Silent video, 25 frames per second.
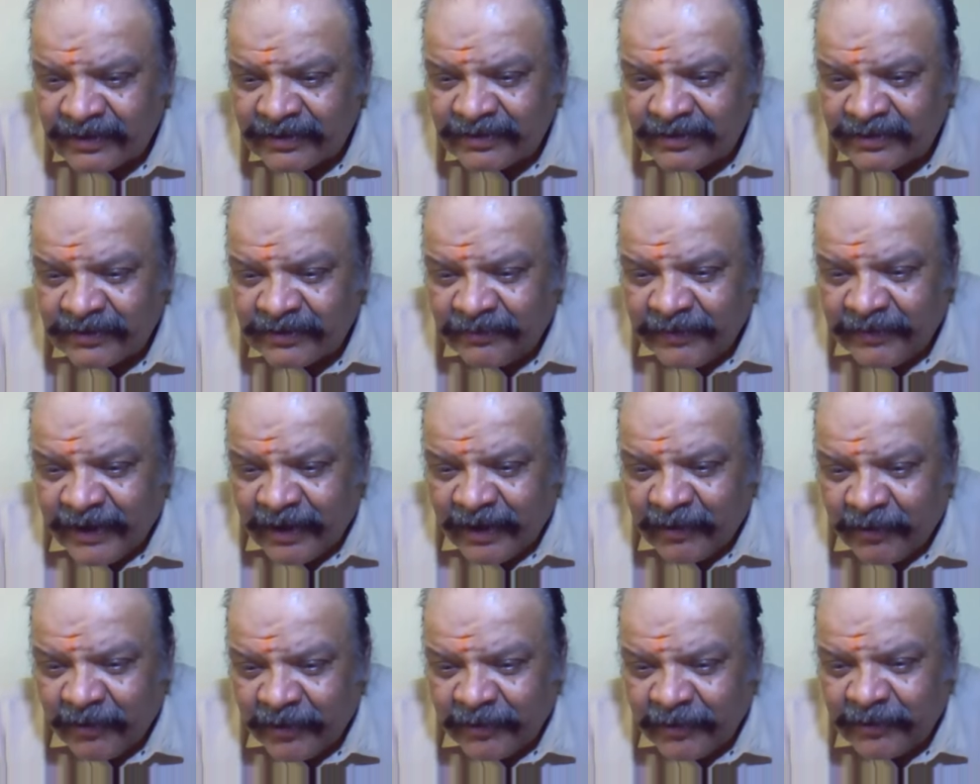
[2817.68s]
So we
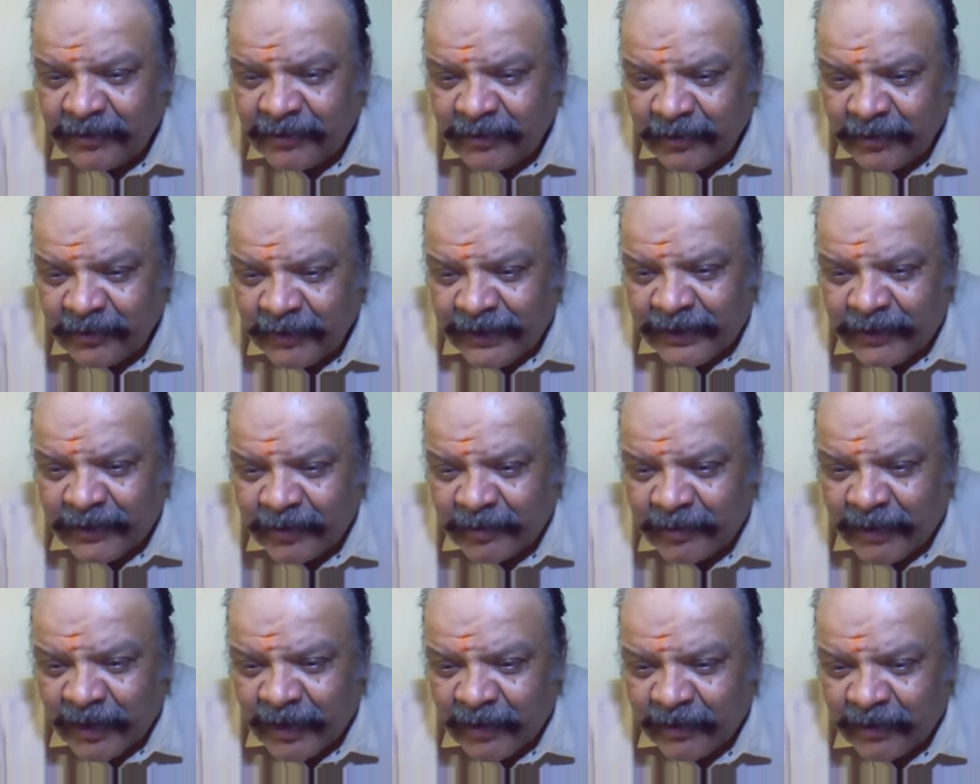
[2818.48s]
are going to do it
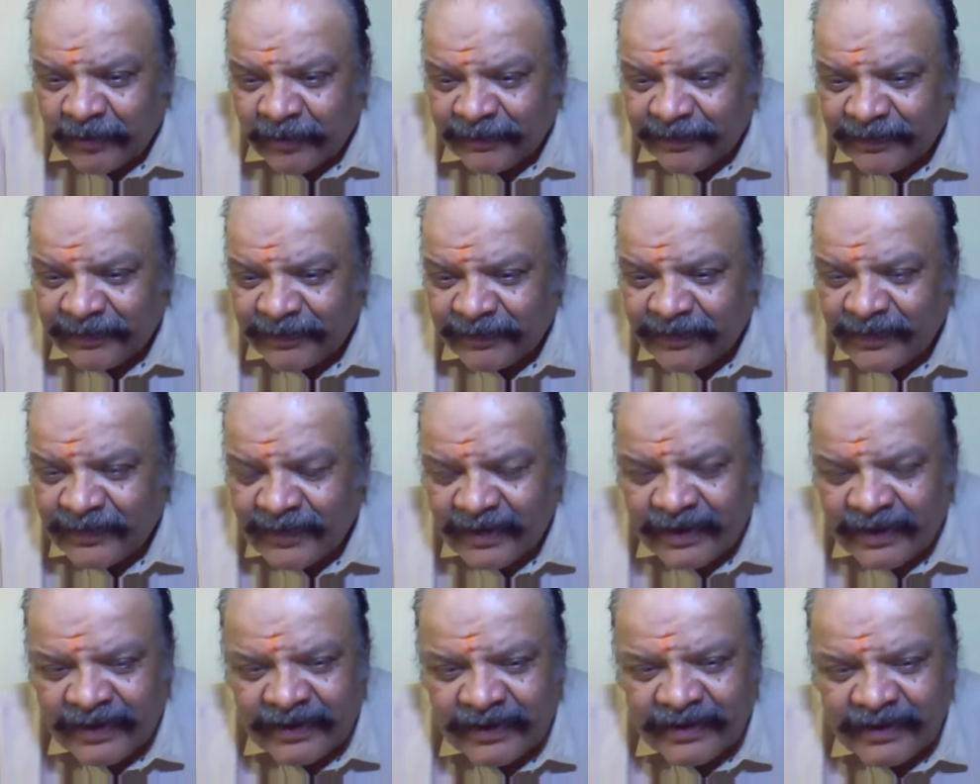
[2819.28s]
tomorrow.
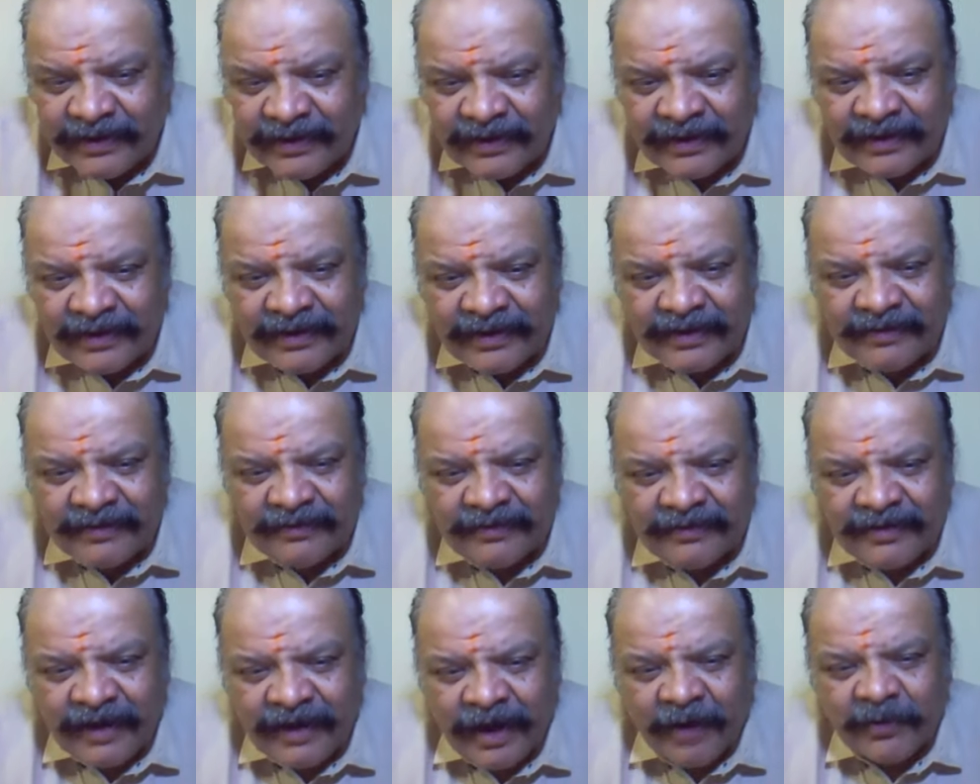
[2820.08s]

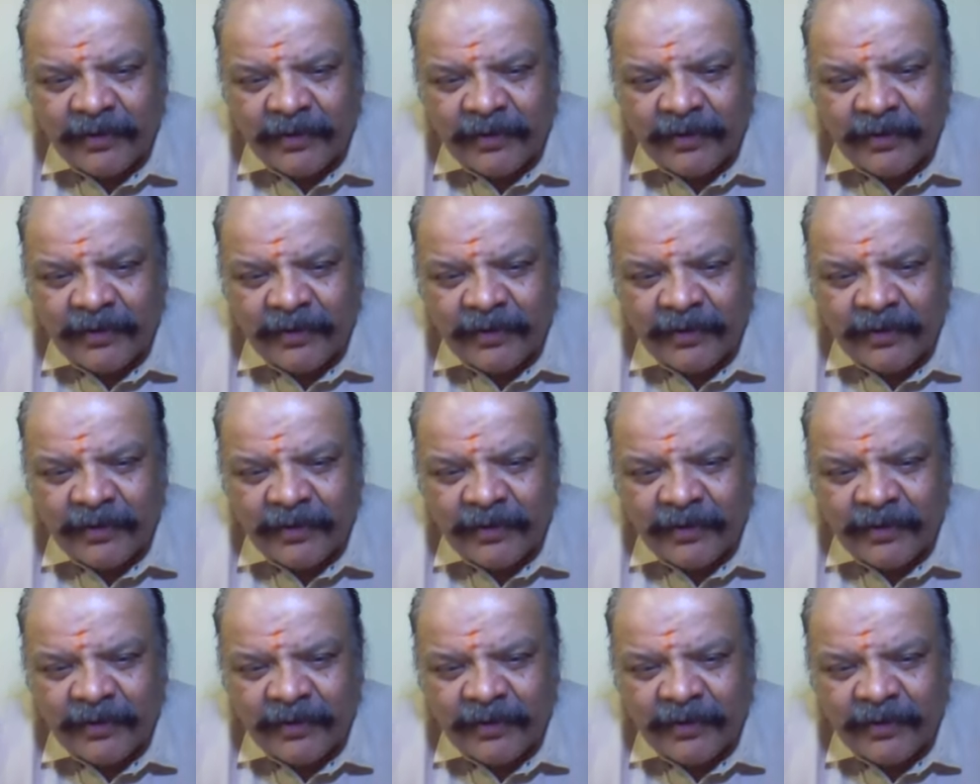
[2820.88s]
How